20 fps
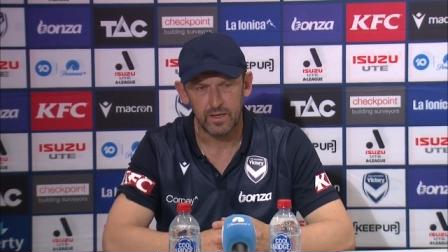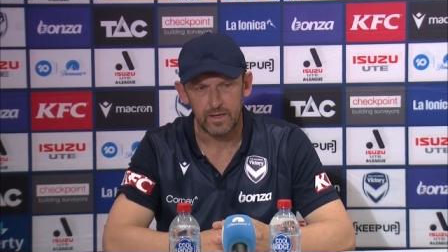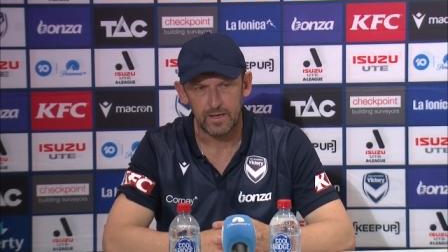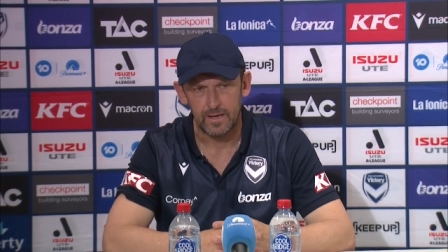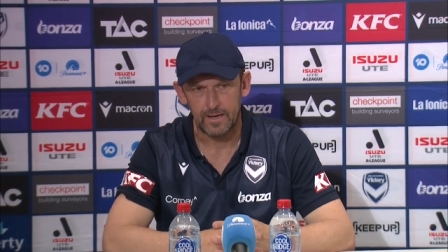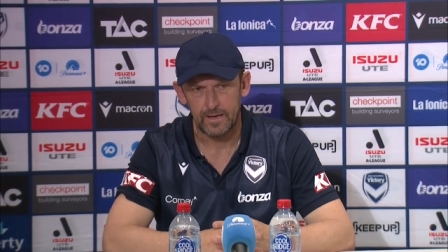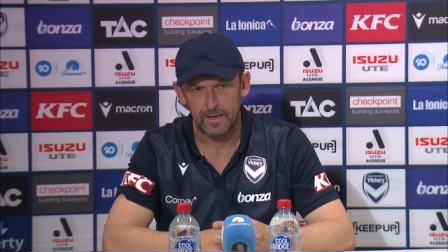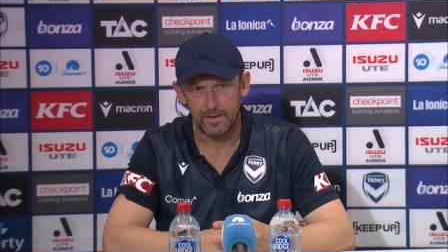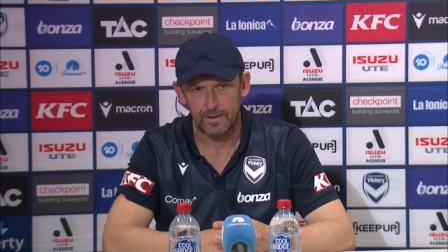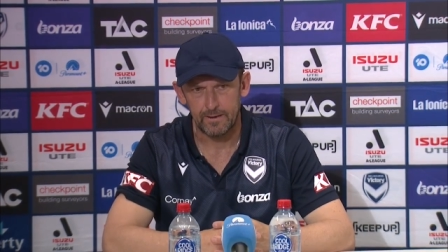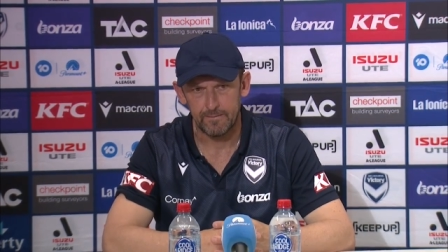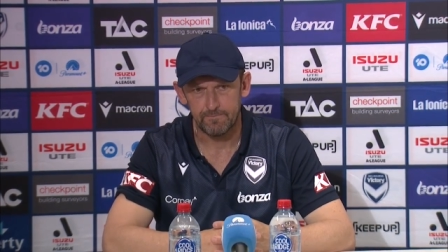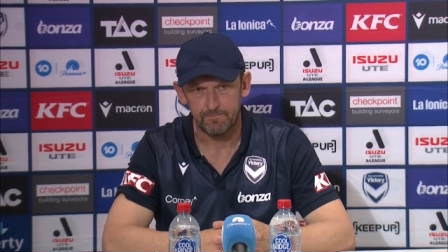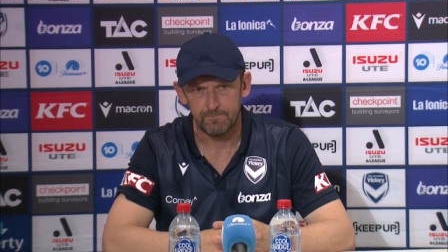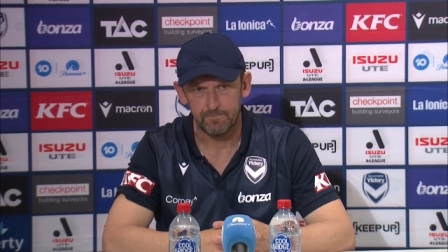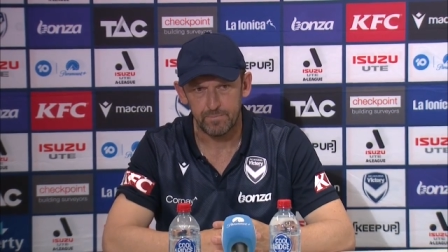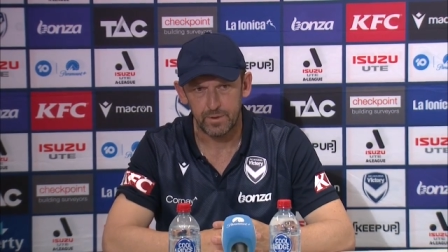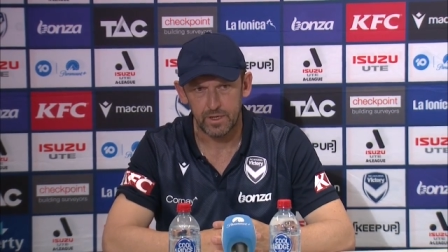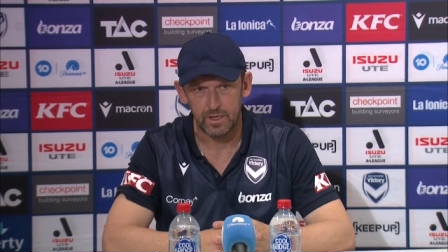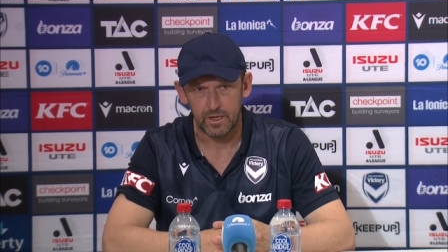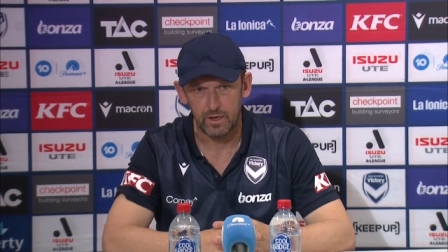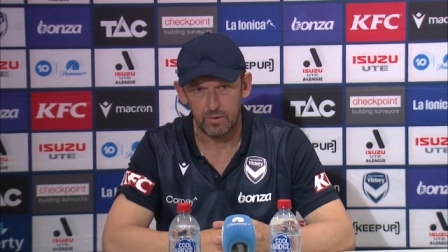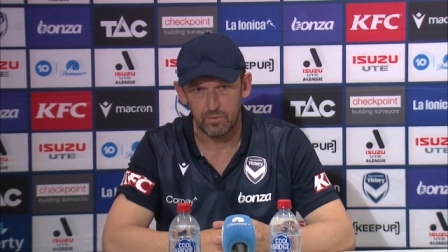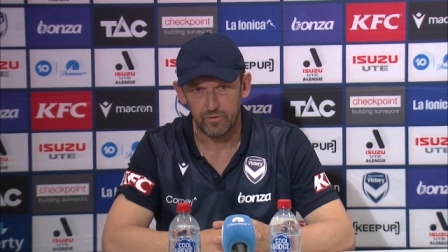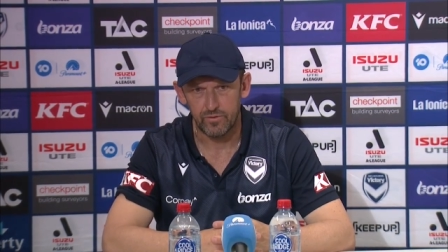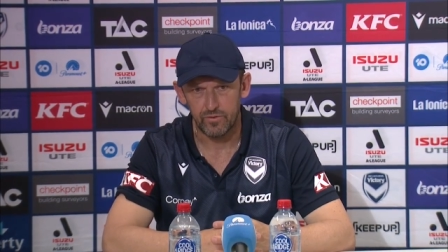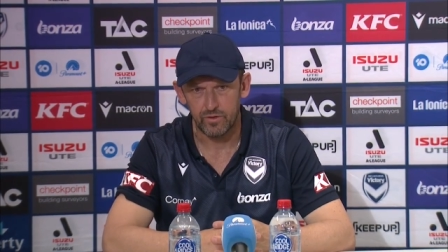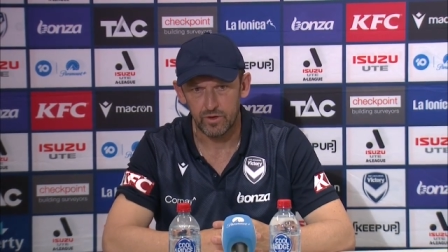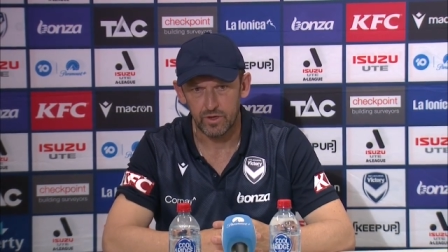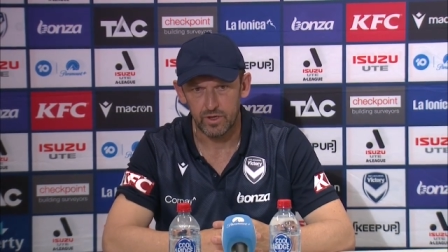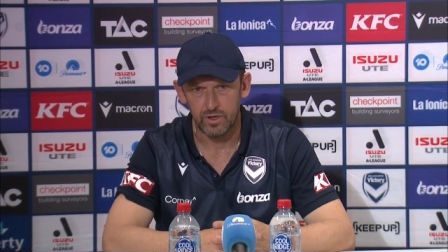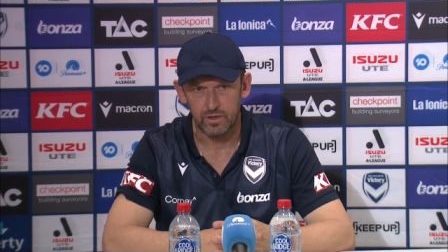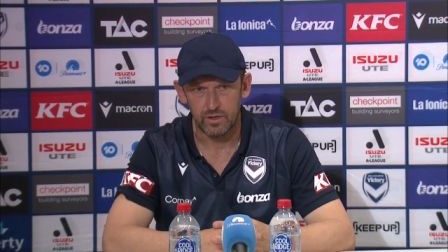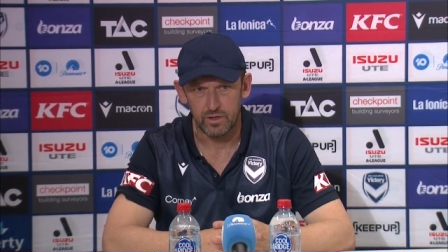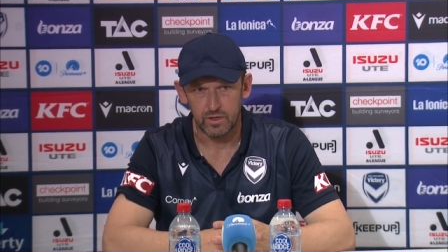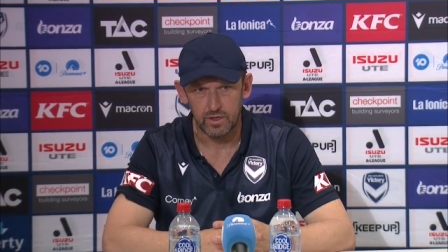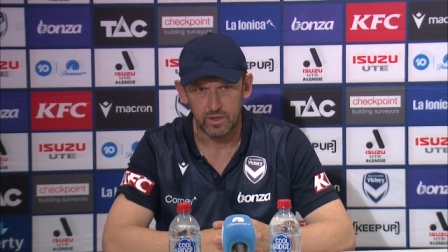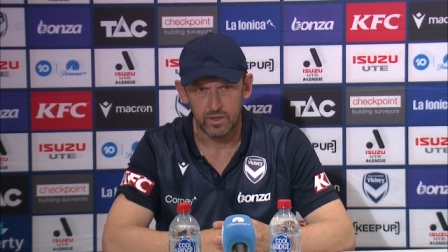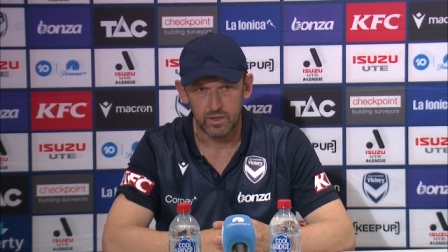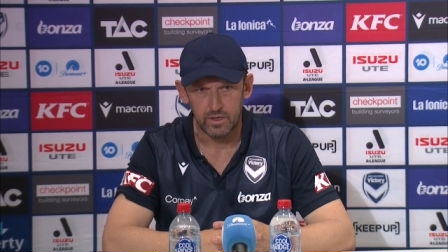Um, but you know we've got to
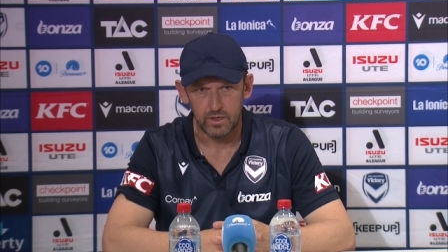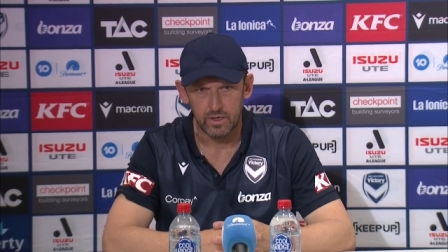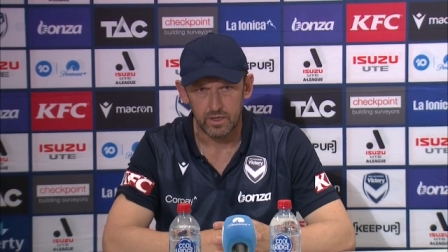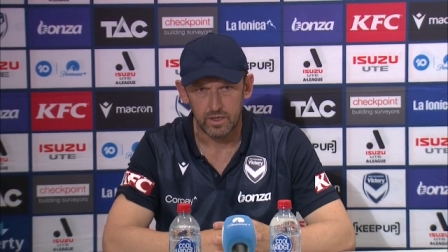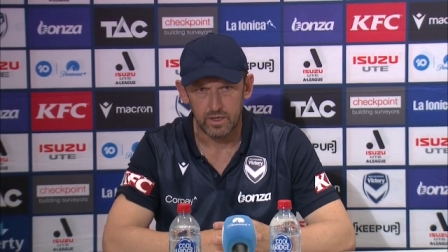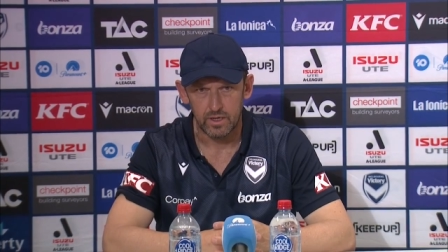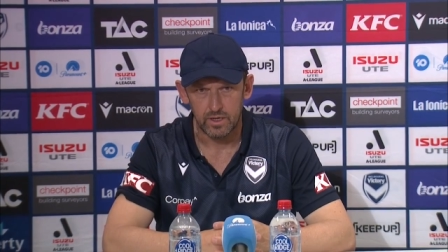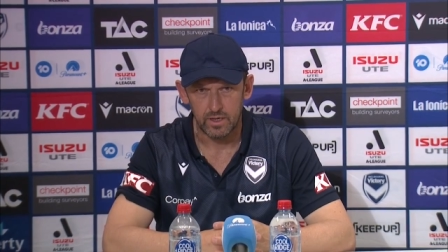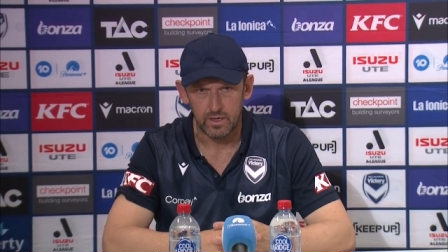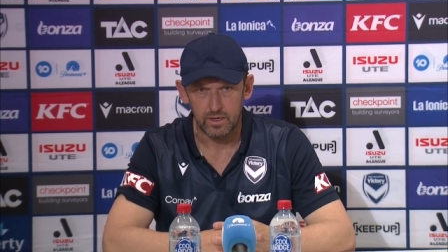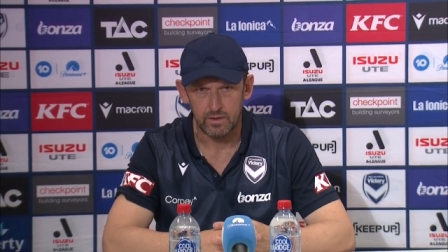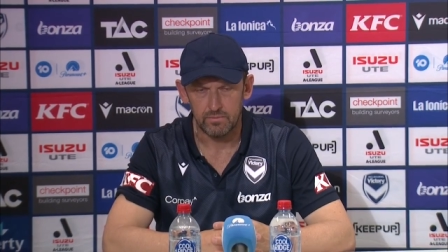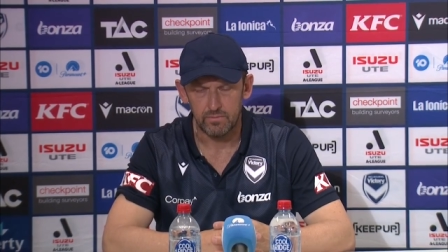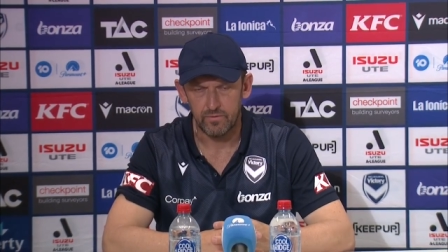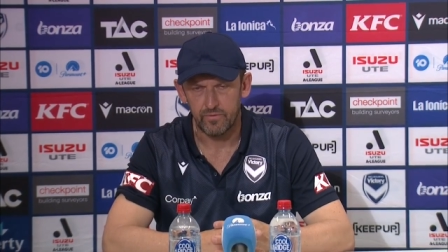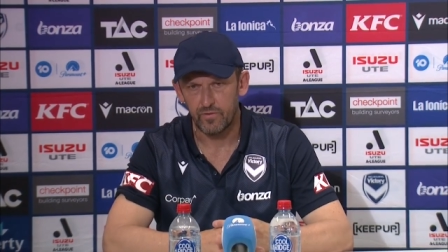um,